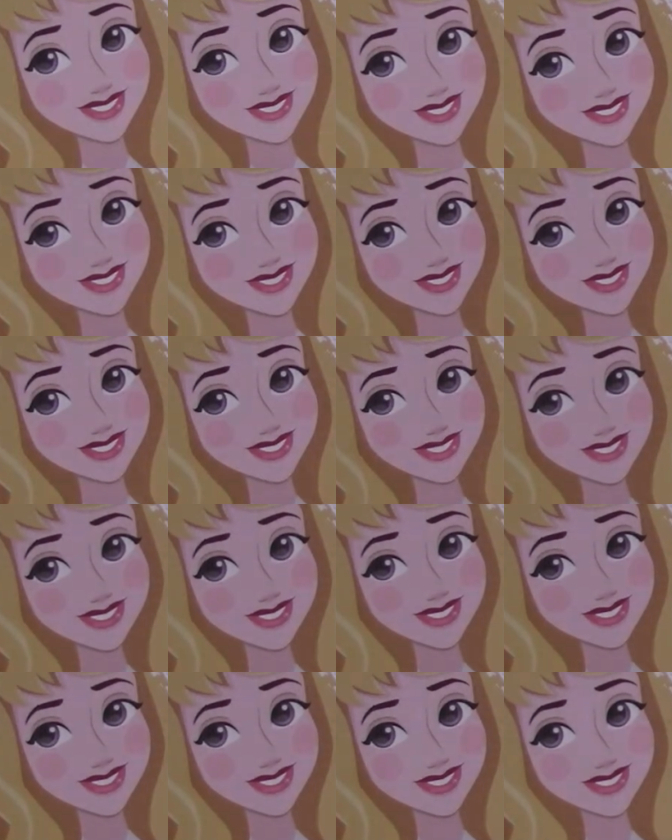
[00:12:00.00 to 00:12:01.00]
then I'm gonna use these
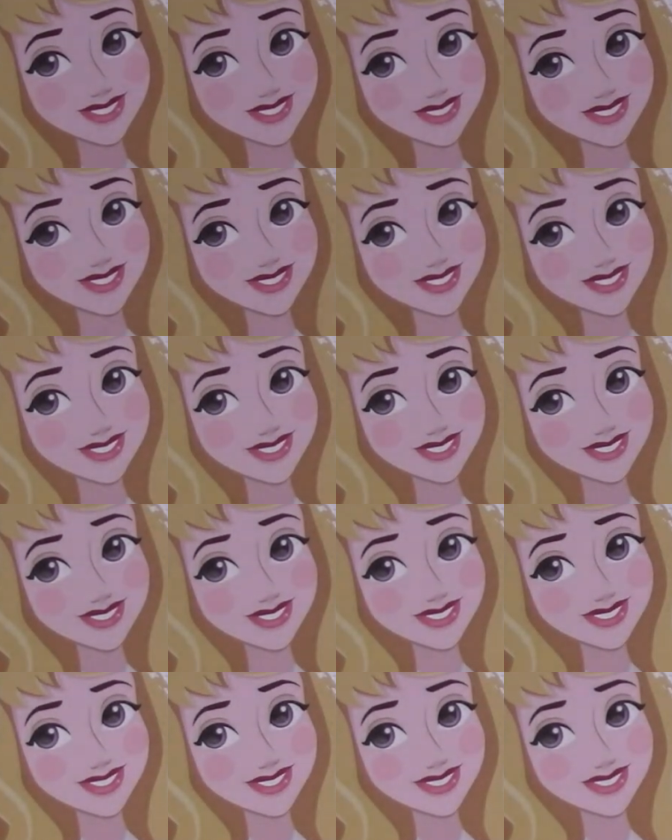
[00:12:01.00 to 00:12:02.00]
hummingbirds. Like
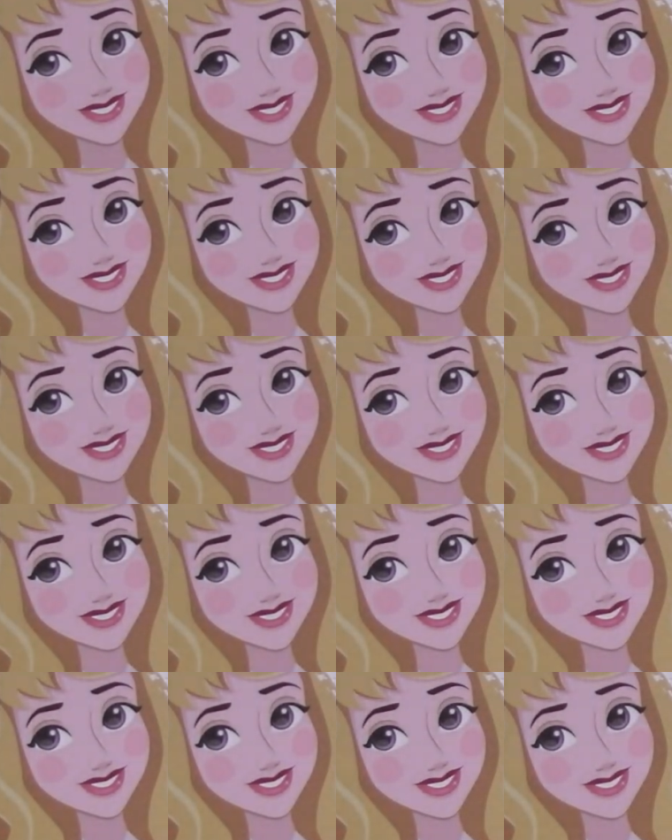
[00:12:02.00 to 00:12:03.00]

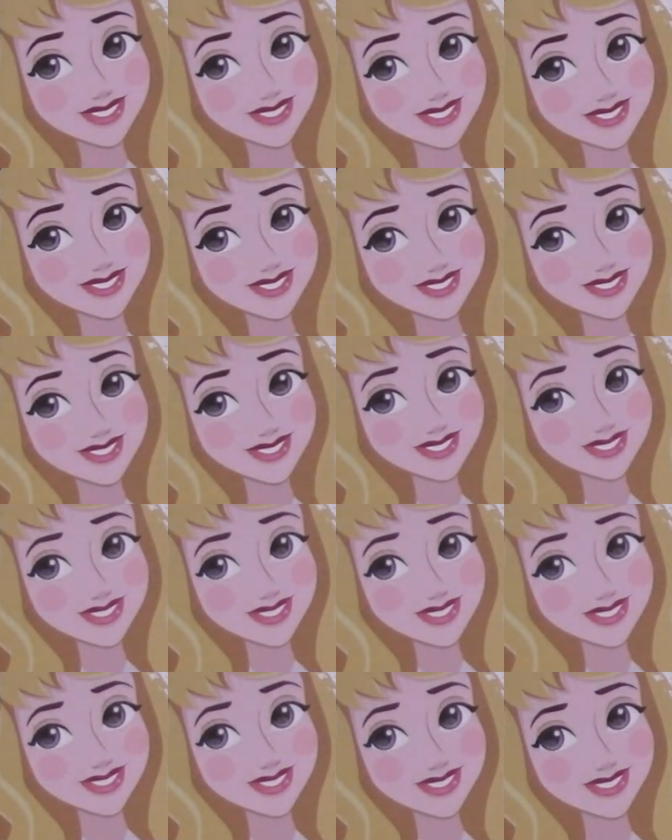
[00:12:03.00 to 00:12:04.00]
I don't want to cover
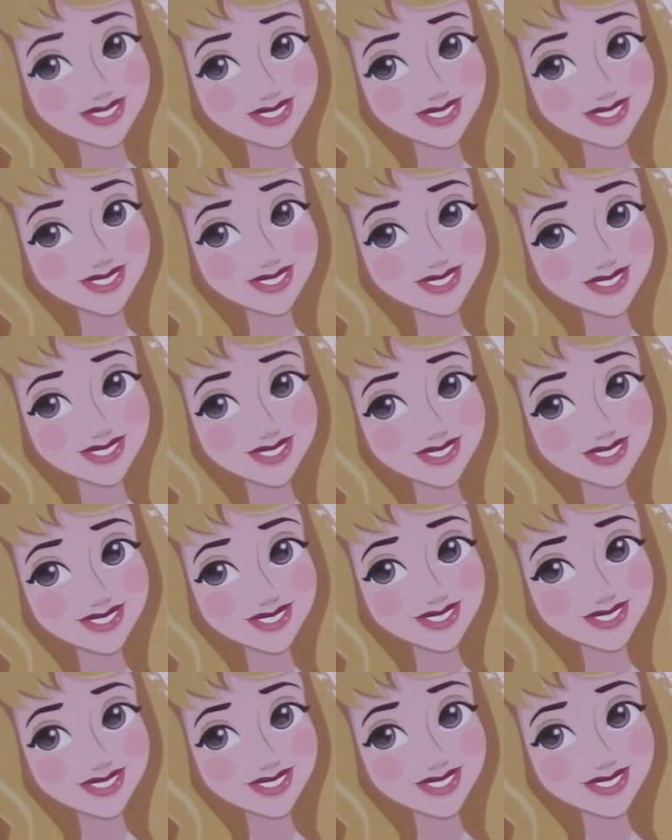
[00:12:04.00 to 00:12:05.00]
the row that's for
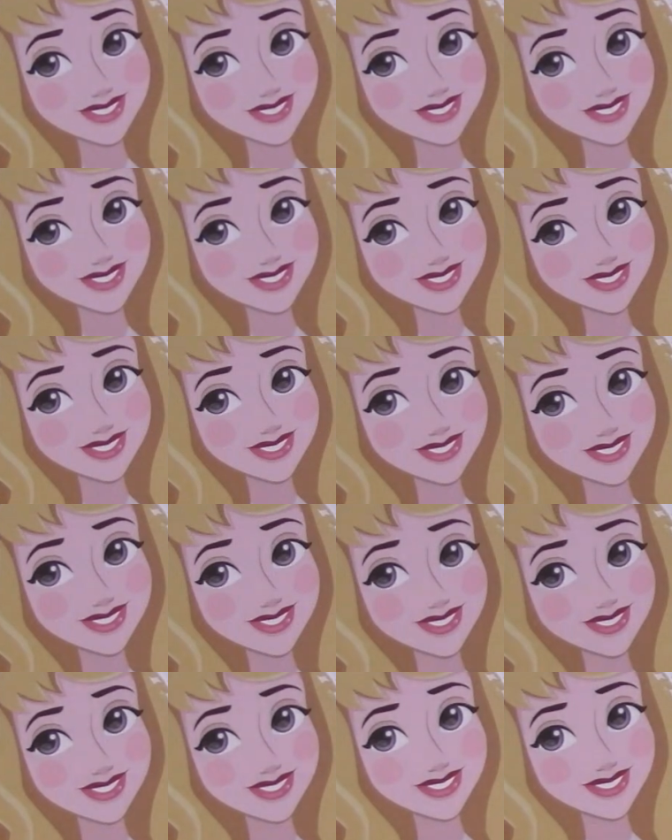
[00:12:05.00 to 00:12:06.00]
Sophia, just because I do
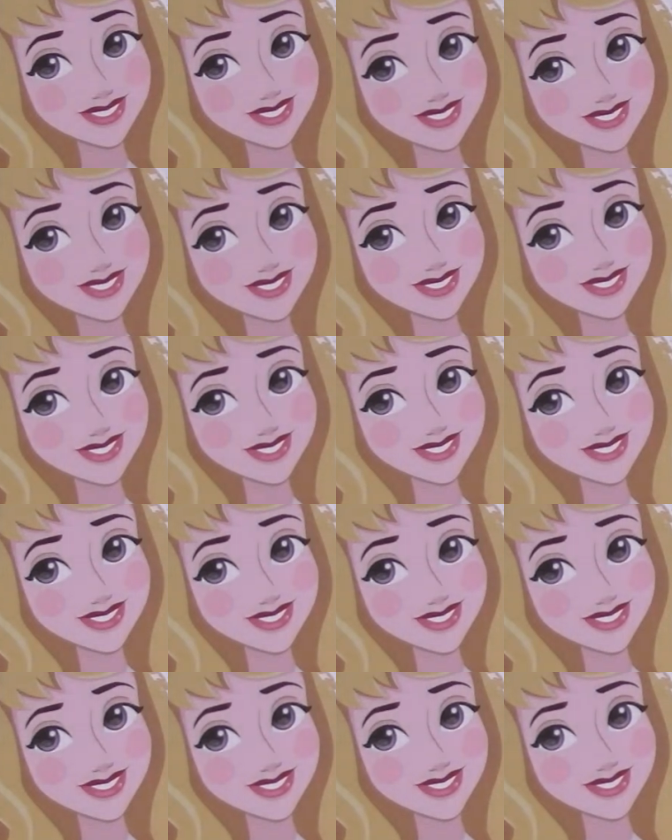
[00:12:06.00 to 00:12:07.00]
write a lot there. All
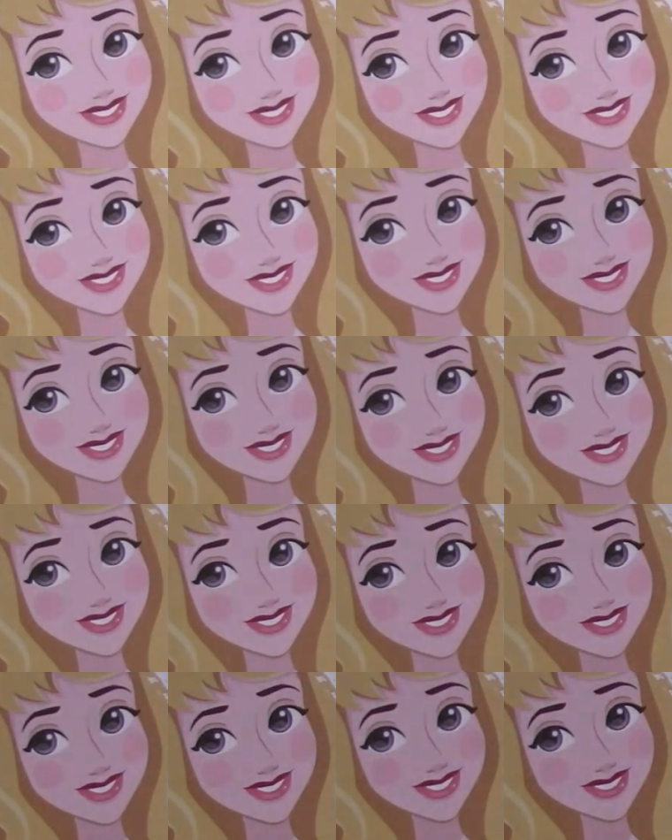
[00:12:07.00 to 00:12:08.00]
right, but I'm going to cover that
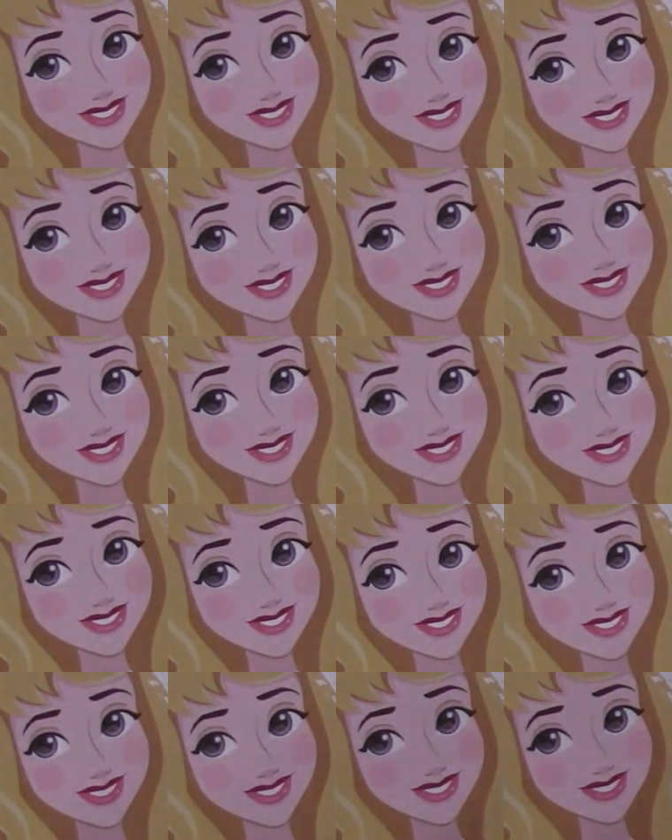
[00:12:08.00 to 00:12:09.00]
one. And then like the little
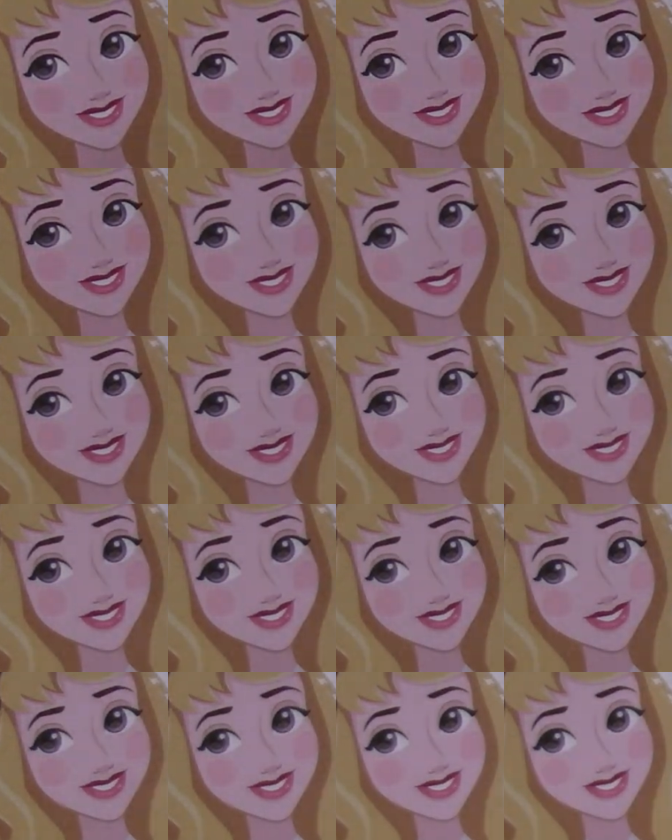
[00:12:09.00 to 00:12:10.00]
tiny
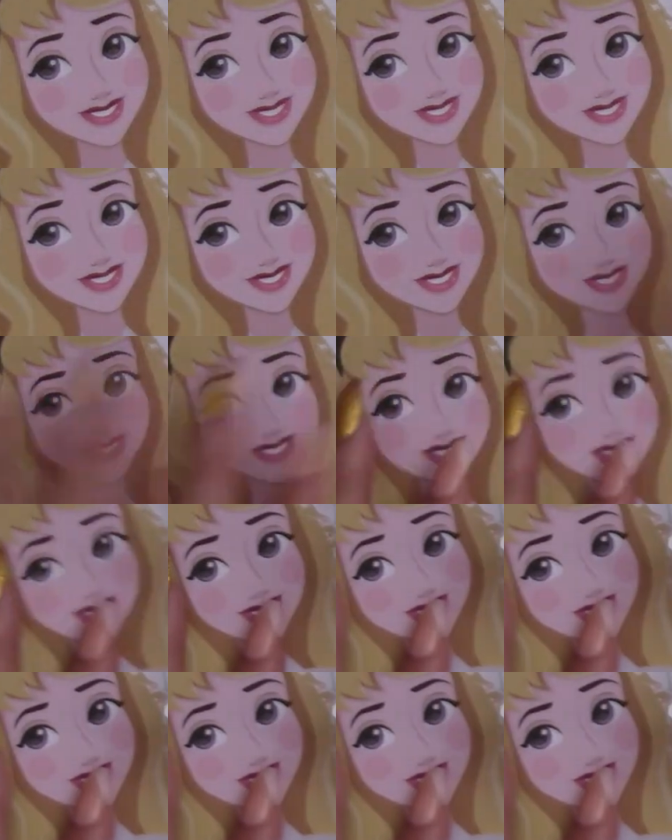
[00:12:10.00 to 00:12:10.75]
hummingbird, I'm going to